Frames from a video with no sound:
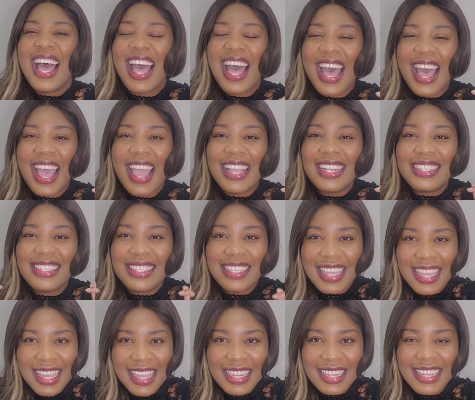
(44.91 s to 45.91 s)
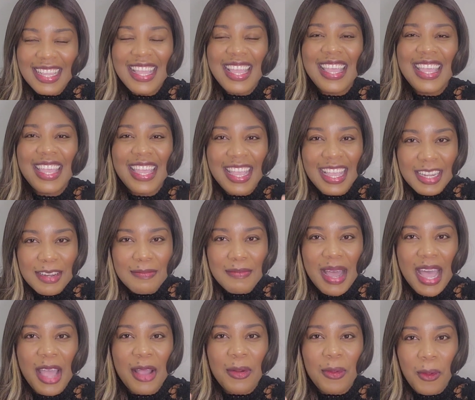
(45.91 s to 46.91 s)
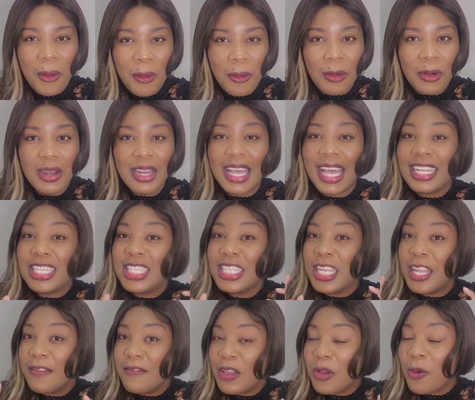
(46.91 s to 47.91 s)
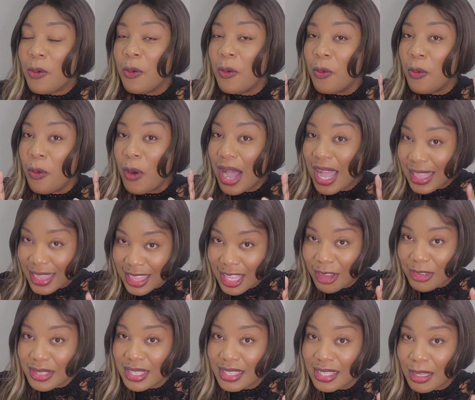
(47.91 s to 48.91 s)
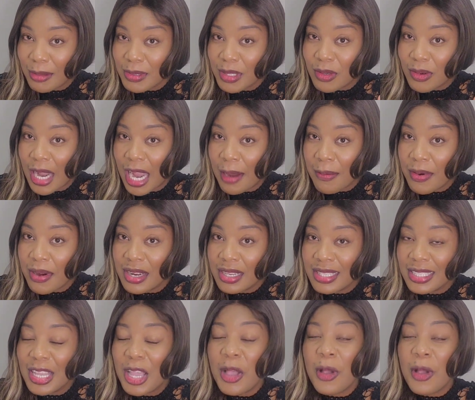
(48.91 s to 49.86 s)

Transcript: I did hit my goal achieving 1,000 subscribers